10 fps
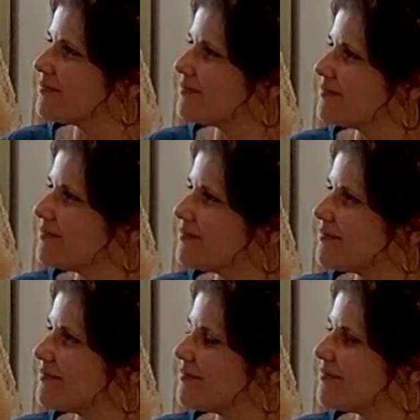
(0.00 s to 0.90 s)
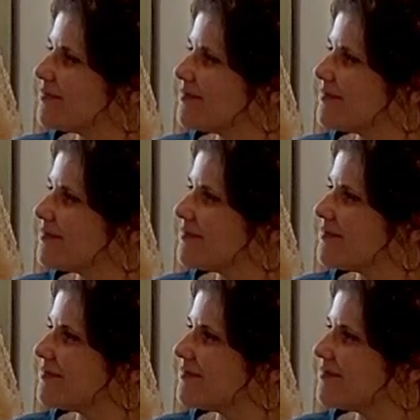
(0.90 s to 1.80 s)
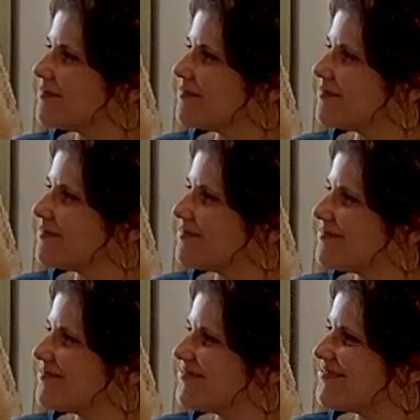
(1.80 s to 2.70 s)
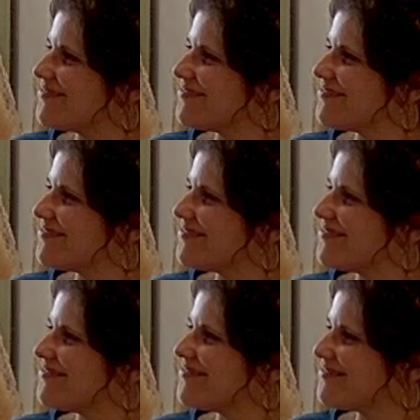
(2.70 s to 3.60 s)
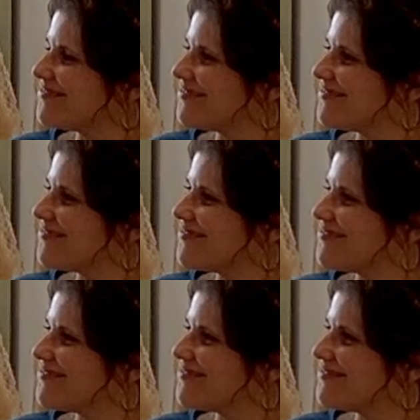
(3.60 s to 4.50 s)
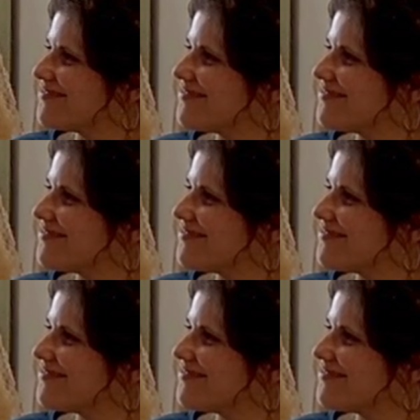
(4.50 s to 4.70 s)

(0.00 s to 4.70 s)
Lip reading: The person shown says nothing.